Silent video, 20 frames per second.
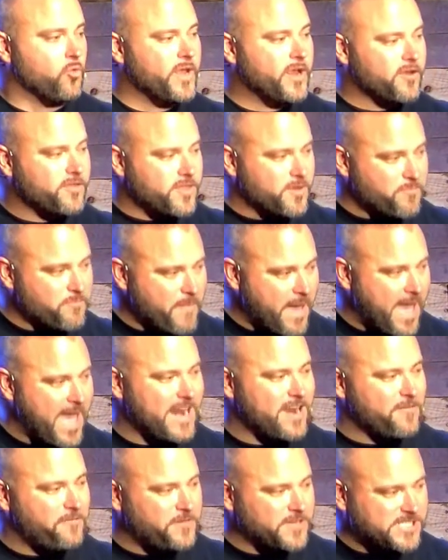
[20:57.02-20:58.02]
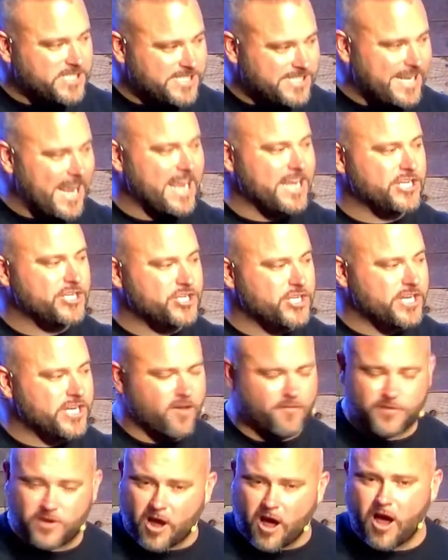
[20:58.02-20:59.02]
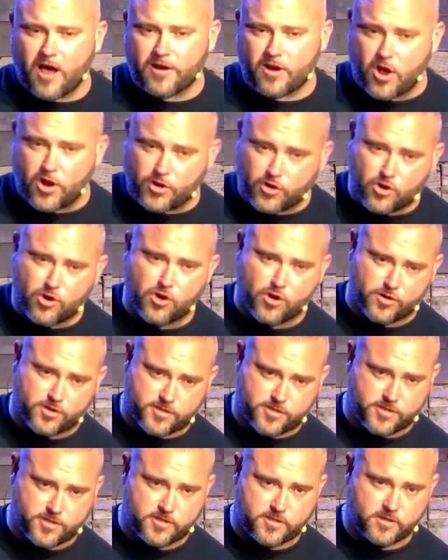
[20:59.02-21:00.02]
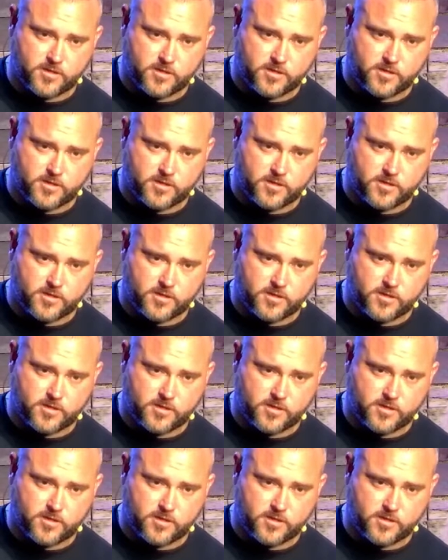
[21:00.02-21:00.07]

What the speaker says: We are the manifestation of God on earth.